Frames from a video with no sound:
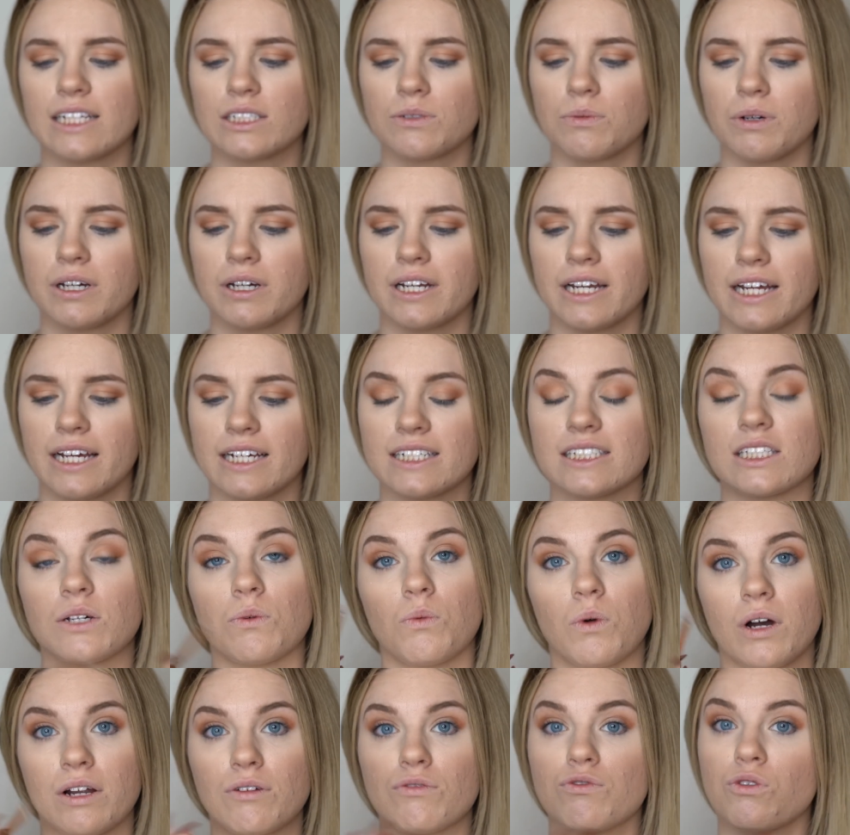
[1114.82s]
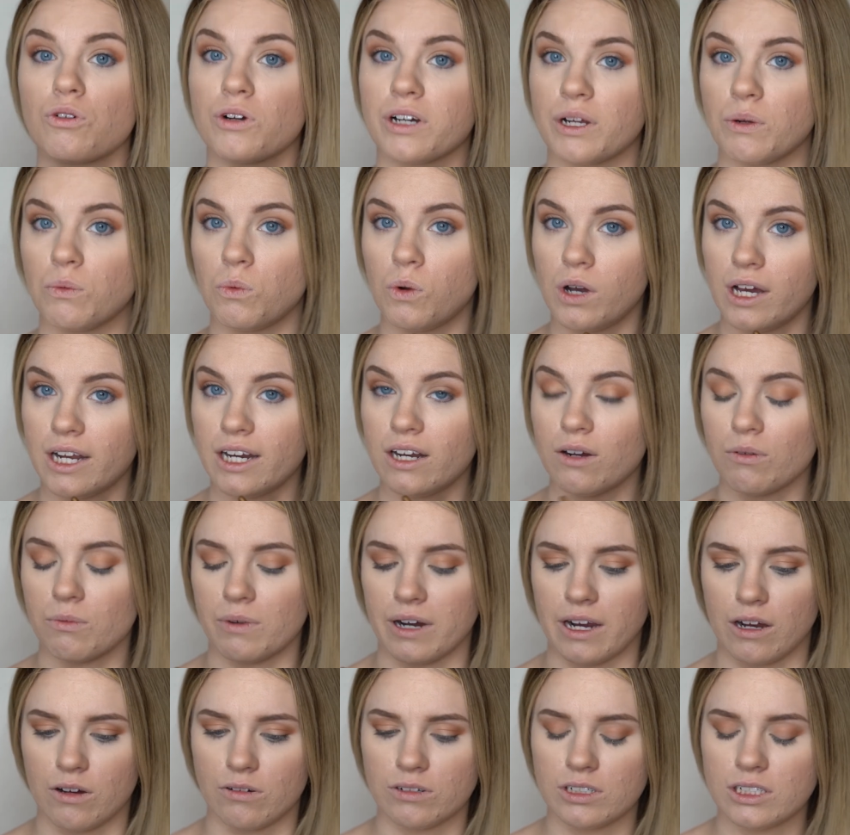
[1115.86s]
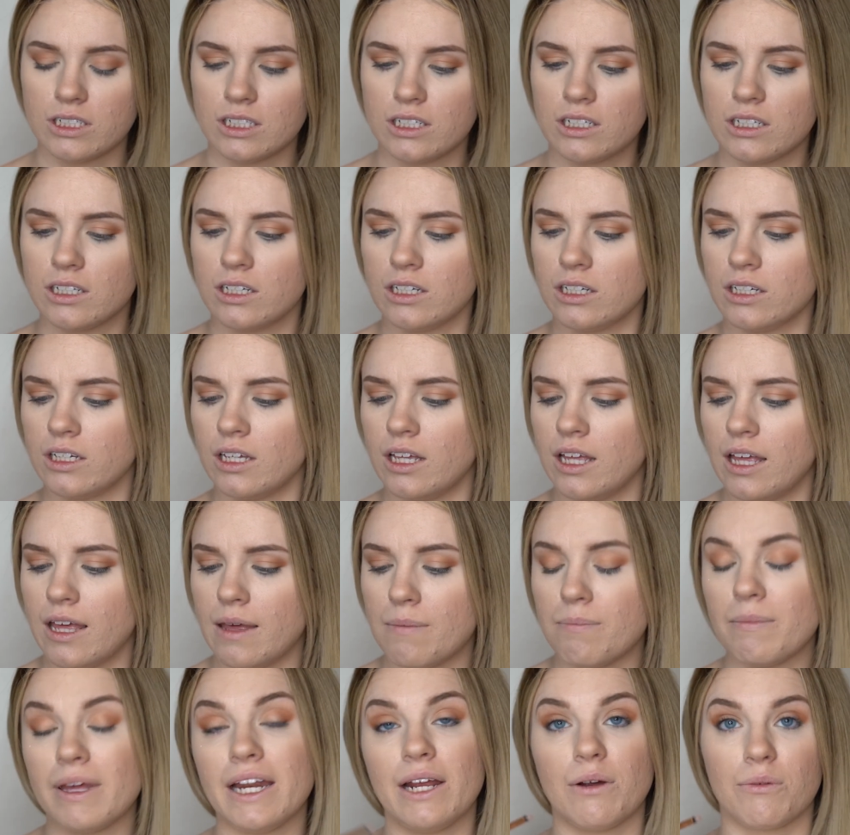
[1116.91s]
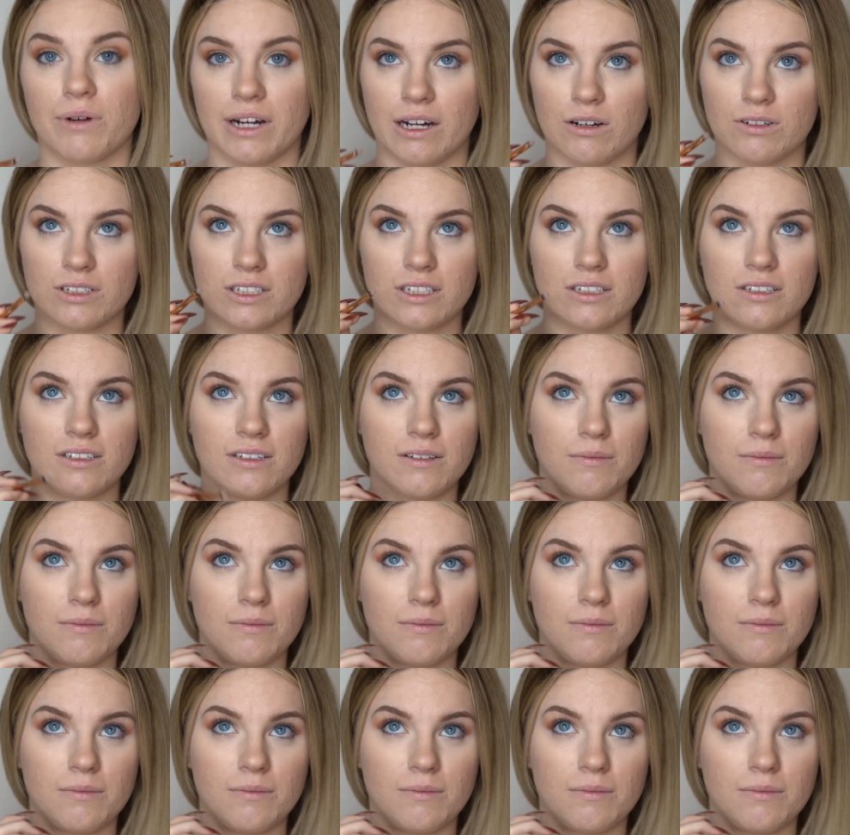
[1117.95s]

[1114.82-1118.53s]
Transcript: this one is the 141 round, mini round.